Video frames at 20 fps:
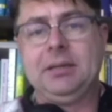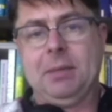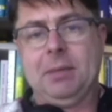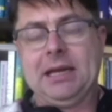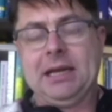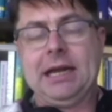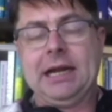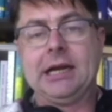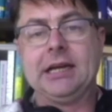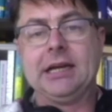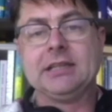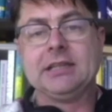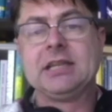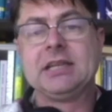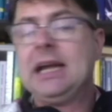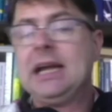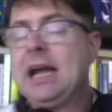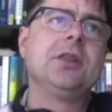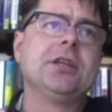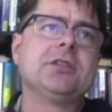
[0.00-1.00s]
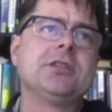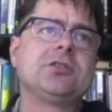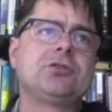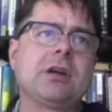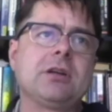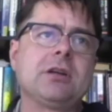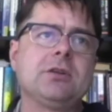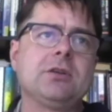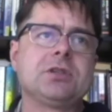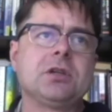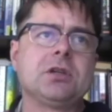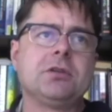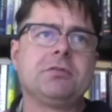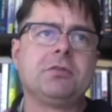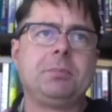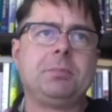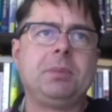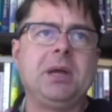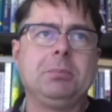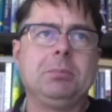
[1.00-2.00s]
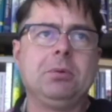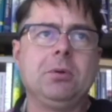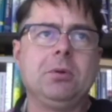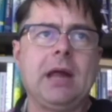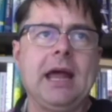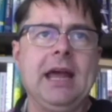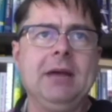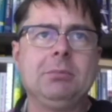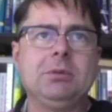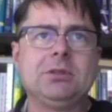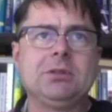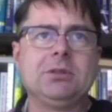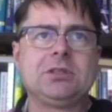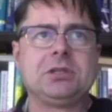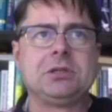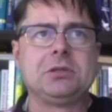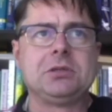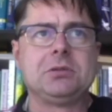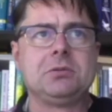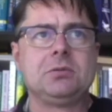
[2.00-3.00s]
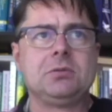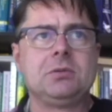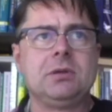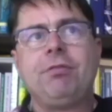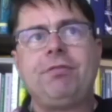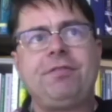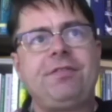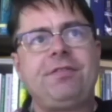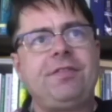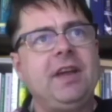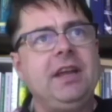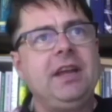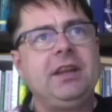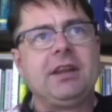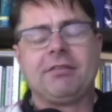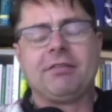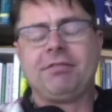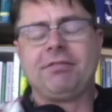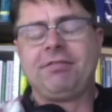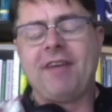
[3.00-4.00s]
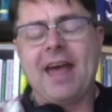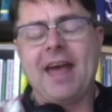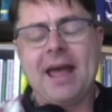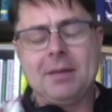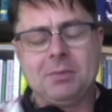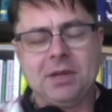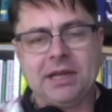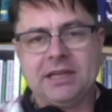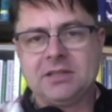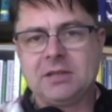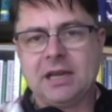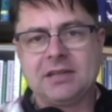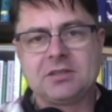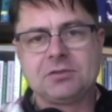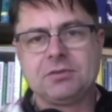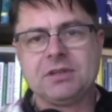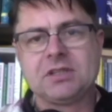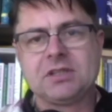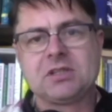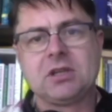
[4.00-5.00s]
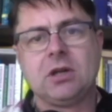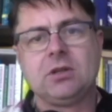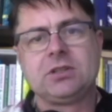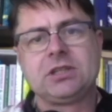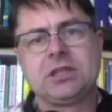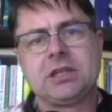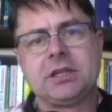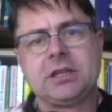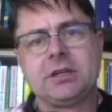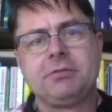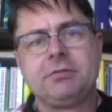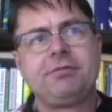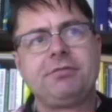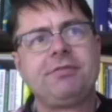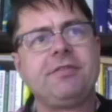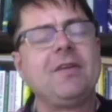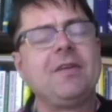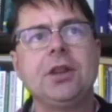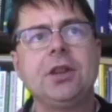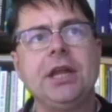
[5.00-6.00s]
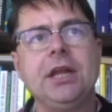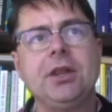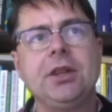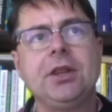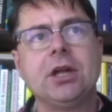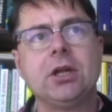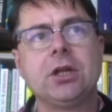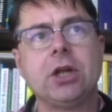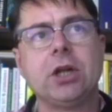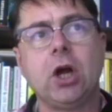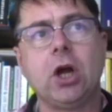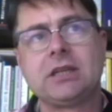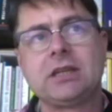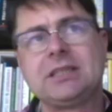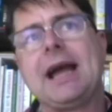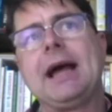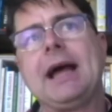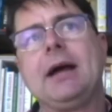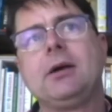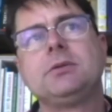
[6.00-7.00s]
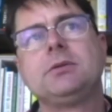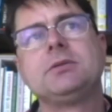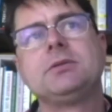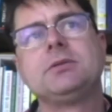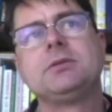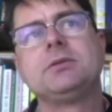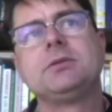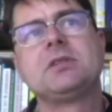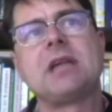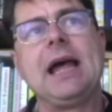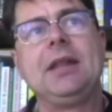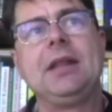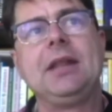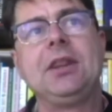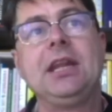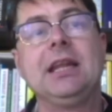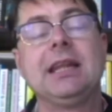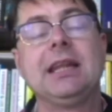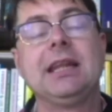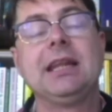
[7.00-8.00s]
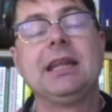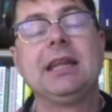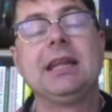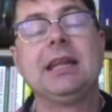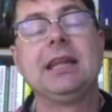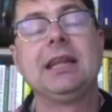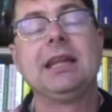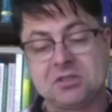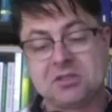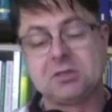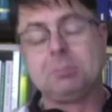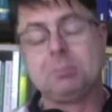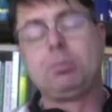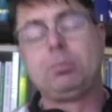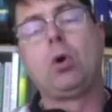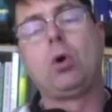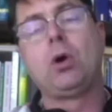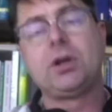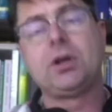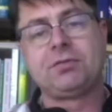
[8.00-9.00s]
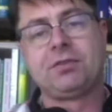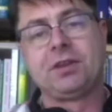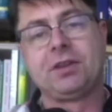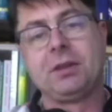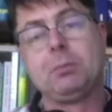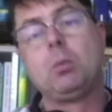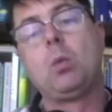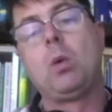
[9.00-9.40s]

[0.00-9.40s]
many areas. Yeah. The struggles over people able to feed their families as a result of the, the lockdowns and the lack of government supports for